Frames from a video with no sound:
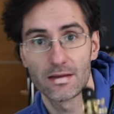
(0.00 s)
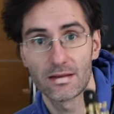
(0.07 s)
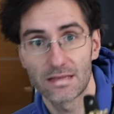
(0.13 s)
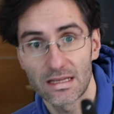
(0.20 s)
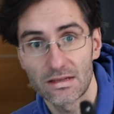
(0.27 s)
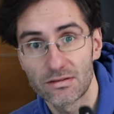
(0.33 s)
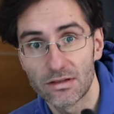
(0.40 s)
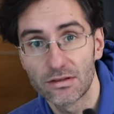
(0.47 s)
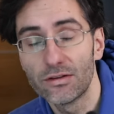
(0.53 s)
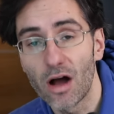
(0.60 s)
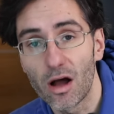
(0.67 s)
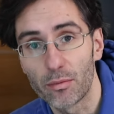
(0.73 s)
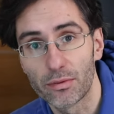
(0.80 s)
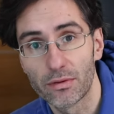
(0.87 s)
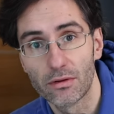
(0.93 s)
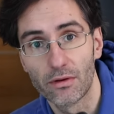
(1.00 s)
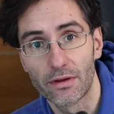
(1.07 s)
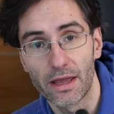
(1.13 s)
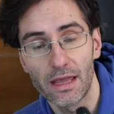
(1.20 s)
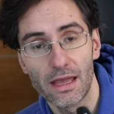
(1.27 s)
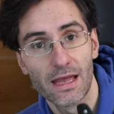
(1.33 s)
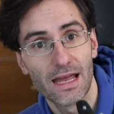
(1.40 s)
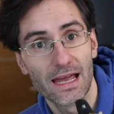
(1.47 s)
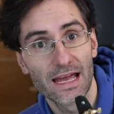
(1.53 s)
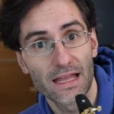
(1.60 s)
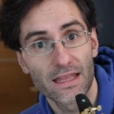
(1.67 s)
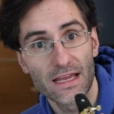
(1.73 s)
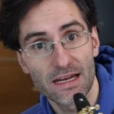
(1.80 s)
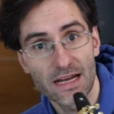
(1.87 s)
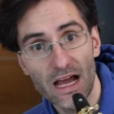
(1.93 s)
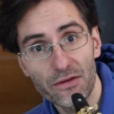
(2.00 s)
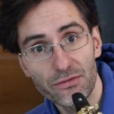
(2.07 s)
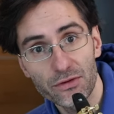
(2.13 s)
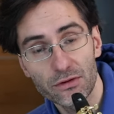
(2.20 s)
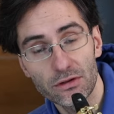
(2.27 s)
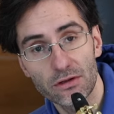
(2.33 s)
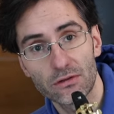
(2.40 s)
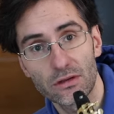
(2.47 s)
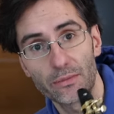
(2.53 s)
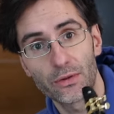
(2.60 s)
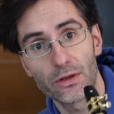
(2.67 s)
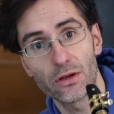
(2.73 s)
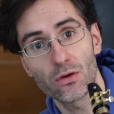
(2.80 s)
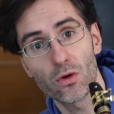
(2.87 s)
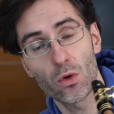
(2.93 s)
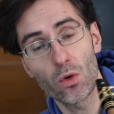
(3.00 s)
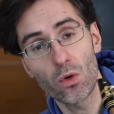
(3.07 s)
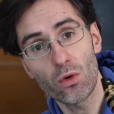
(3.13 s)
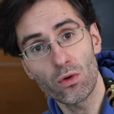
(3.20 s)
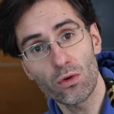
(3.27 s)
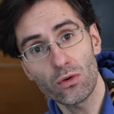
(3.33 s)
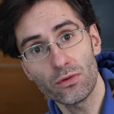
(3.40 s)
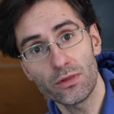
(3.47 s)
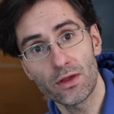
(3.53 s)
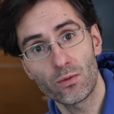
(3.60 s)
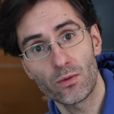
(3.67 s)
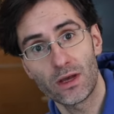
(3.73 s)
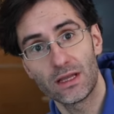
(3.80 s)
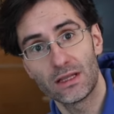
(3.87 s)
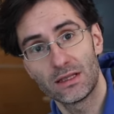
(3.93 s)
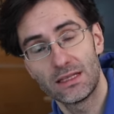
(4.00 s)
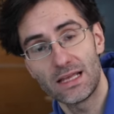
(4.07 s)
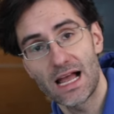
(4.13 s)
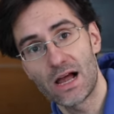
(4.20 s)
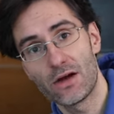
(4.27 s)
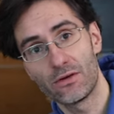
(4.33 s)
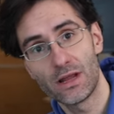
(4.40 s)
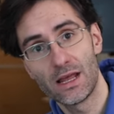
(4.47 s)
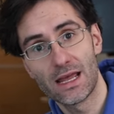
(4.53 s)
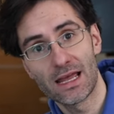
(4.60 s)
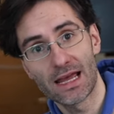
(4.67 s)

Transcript: That's the top, okay? Then after this, I'm gonna go all the way down,